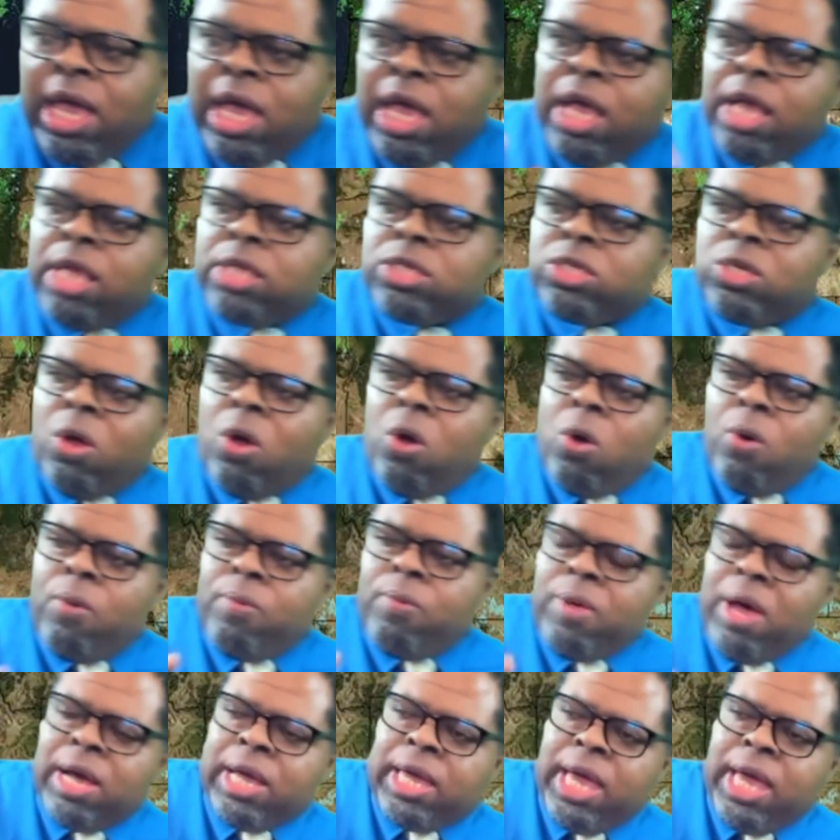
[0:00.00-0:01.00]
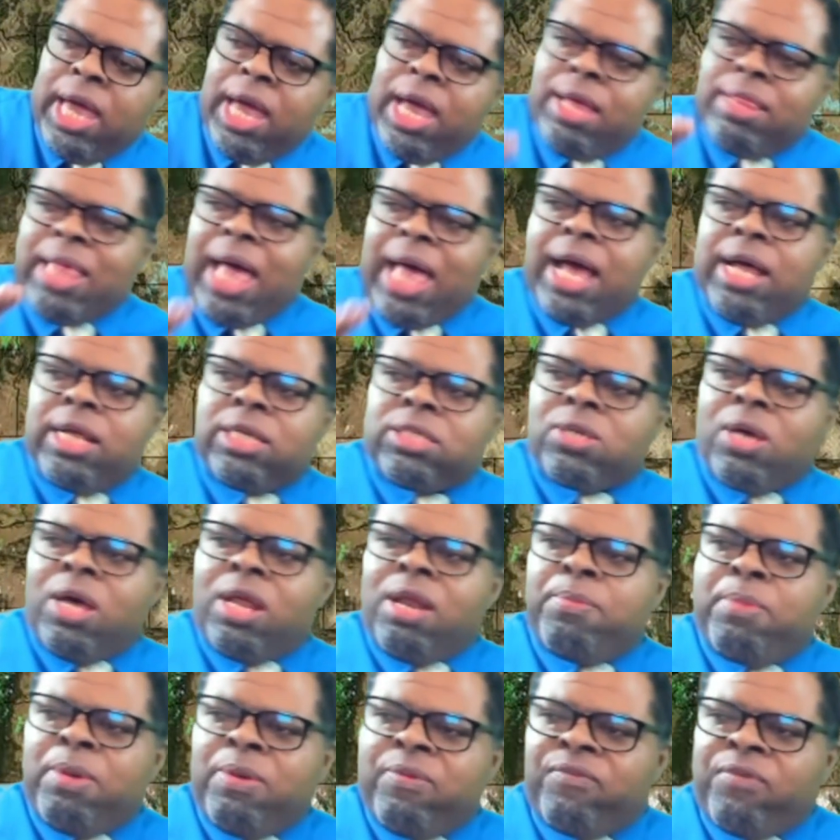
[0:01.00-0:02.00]
So again, that's
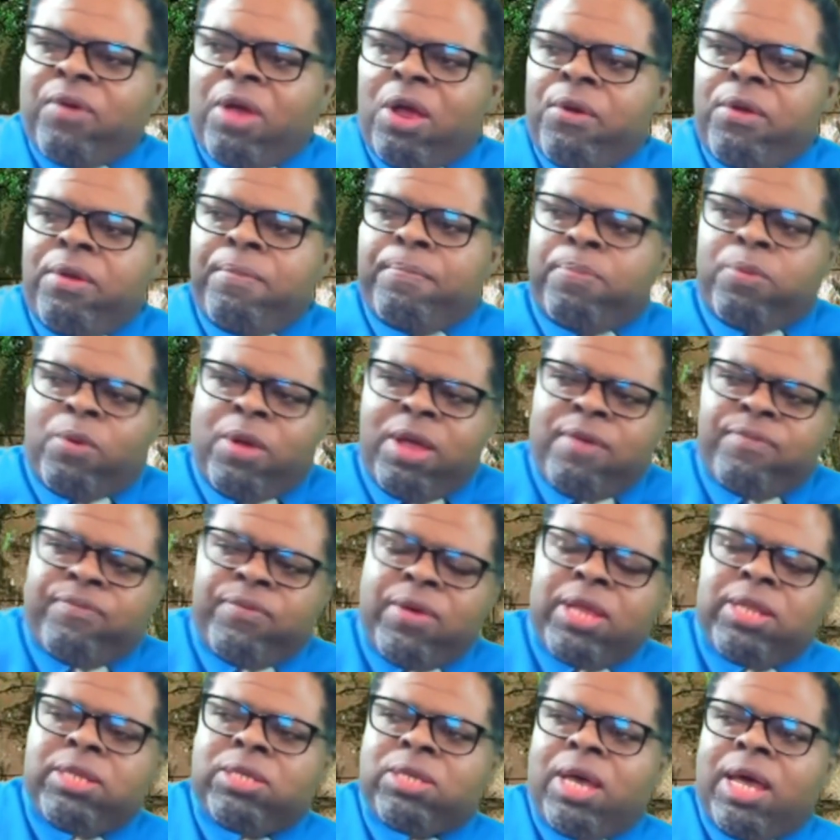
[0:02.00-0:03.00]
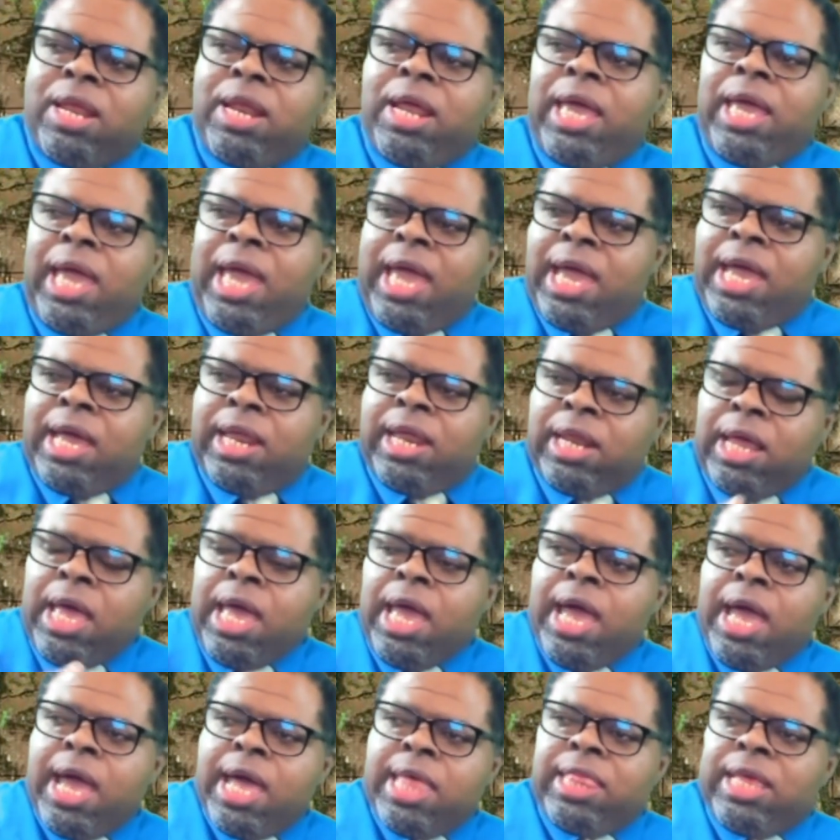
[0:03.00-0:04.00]
going to be very brief, and it's going to end
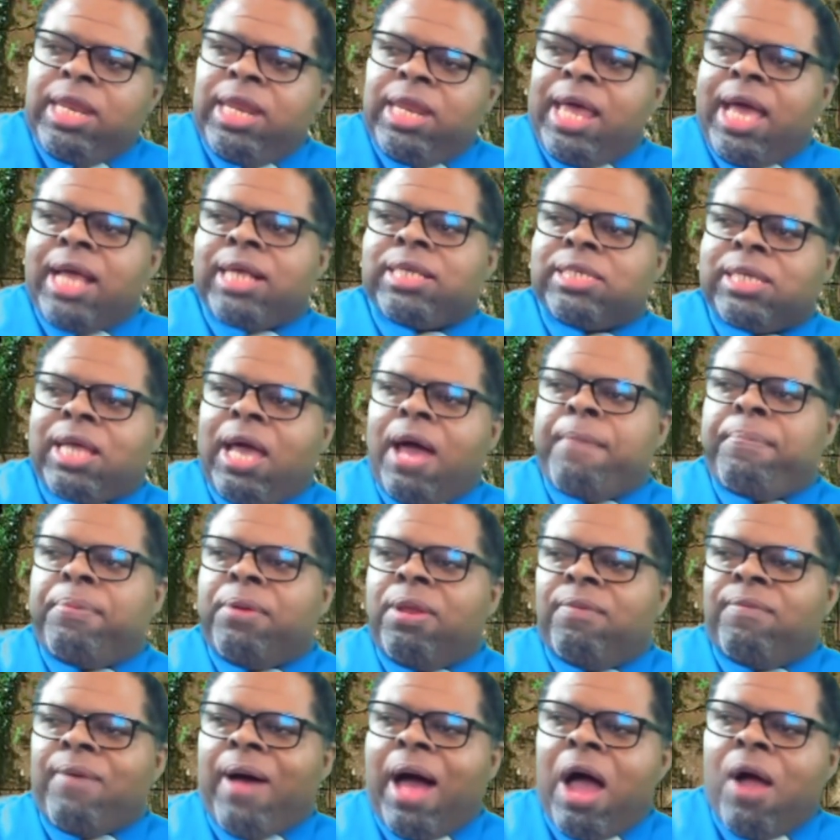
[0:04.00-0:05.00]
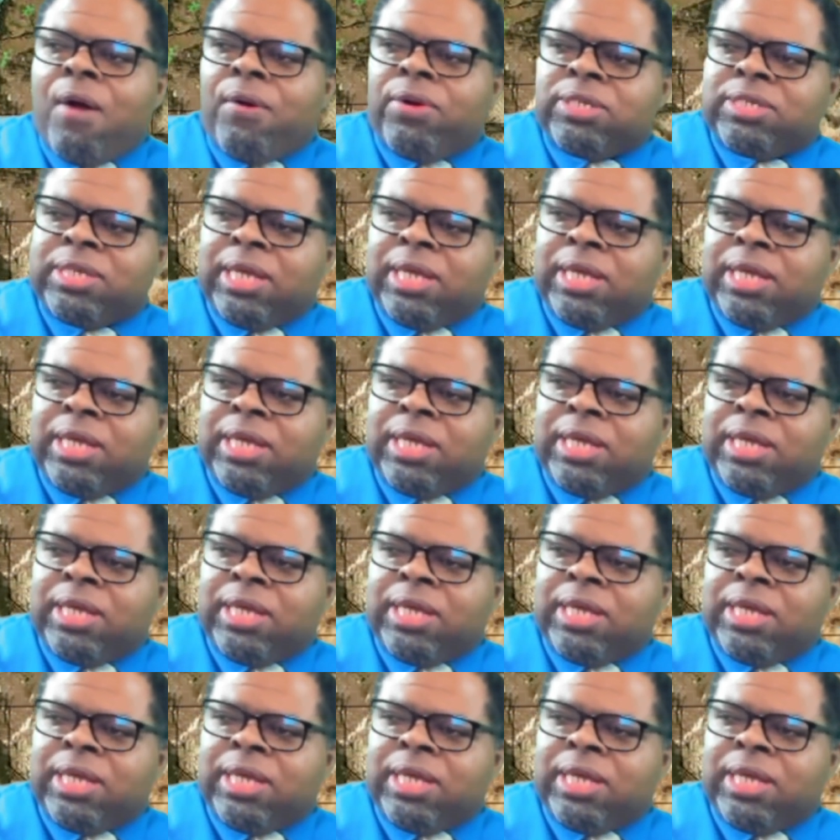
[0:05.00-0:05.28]
in the next couple of hours